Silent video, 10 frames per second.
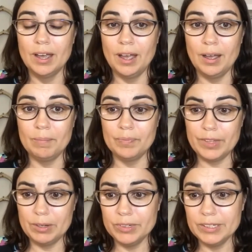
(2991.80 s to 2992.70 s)
um,
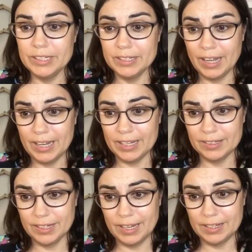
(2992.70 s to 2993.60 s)
they really like
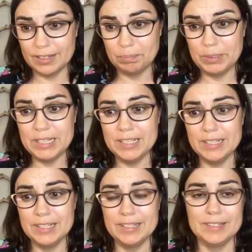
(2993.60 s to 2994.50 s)
like
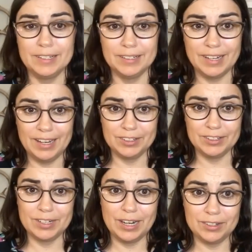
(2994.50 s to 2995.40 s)
peas and
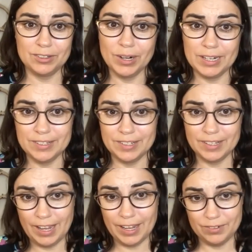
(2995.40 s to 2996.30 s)
and and grains and
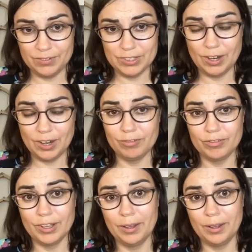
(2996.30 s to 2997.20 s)
that kind of stuff.
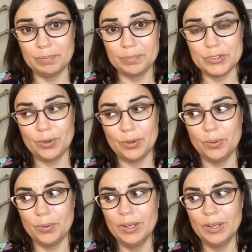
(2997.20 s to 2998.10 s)
Um,
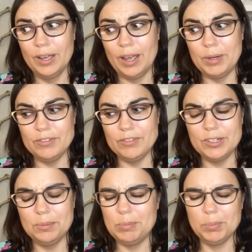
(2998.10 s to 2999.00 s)
so I mean, I've
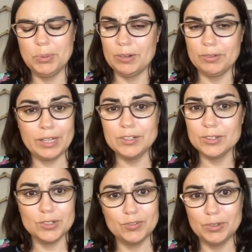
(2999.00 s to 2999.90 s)
seen people put out
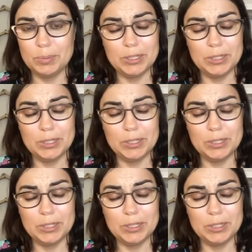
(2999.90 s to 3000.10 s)
lentils for